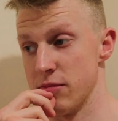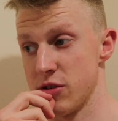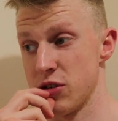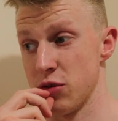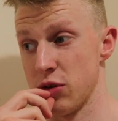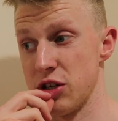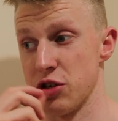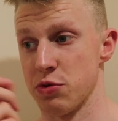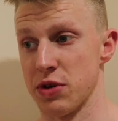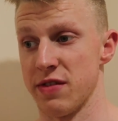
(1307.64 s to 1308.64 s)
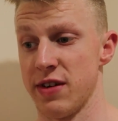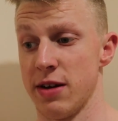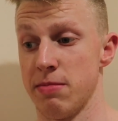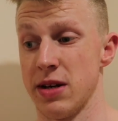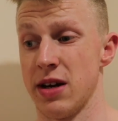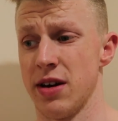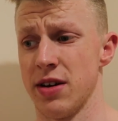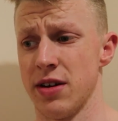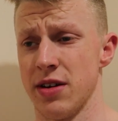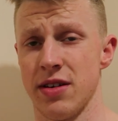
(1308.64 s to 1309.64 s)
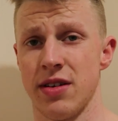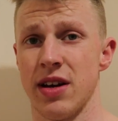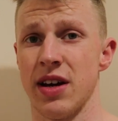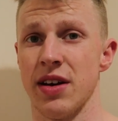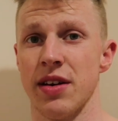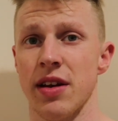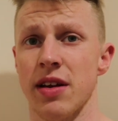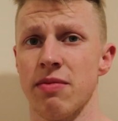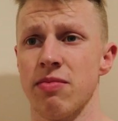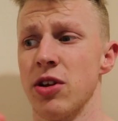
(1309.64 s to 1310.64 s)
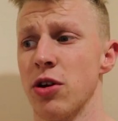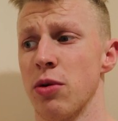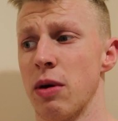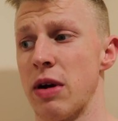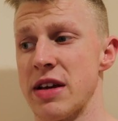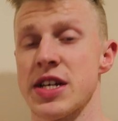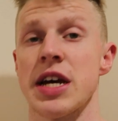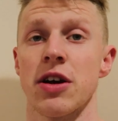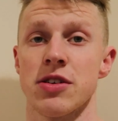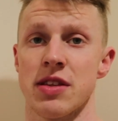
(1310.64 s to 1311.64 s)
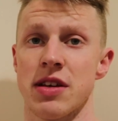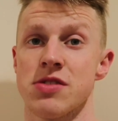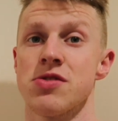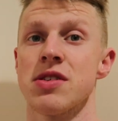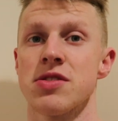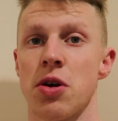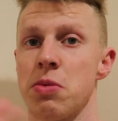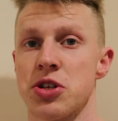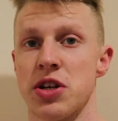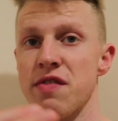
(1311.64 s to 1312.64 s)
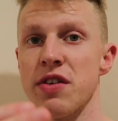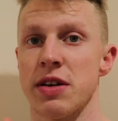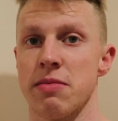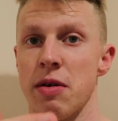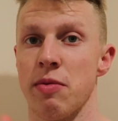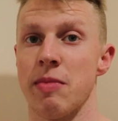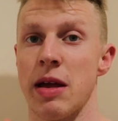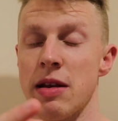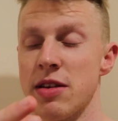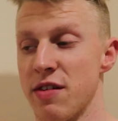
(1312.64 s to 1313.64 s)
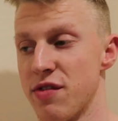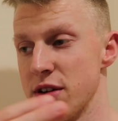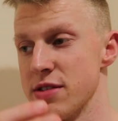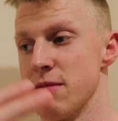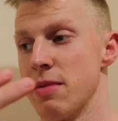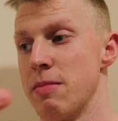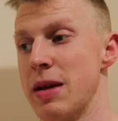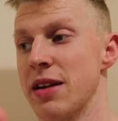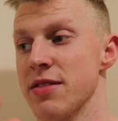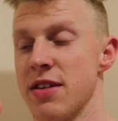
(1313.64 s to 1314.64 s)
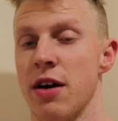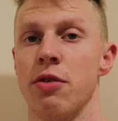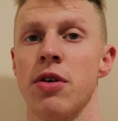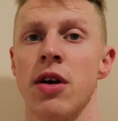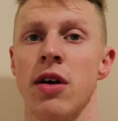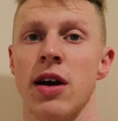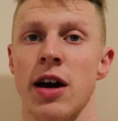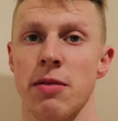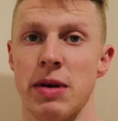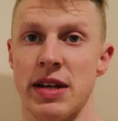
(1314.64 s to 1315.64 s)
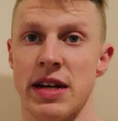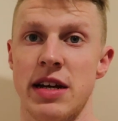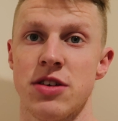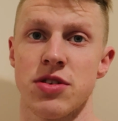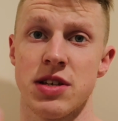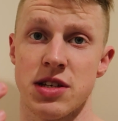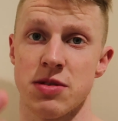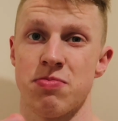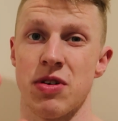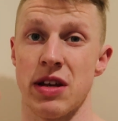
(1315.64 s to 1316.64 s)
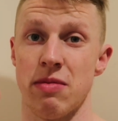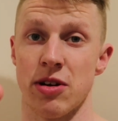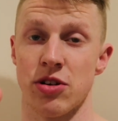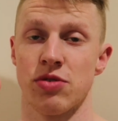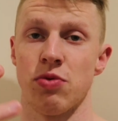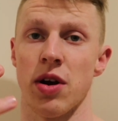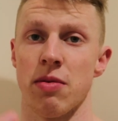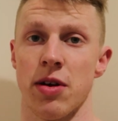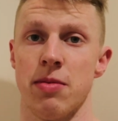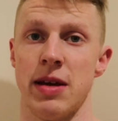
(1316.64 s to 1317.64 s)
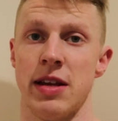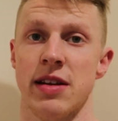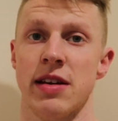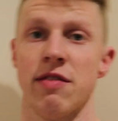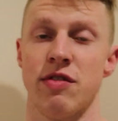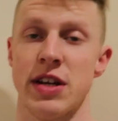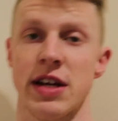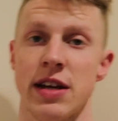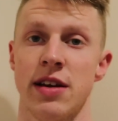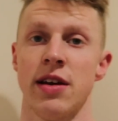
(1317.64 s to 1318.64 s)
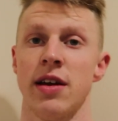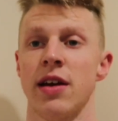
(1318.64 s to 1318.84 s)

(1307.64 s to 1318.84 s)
So I just wouldn't have had a banana and you know, a rice cake or something. So there's not much difference in my meals now and my day. So this is pretty much what I'm going to be eating every day.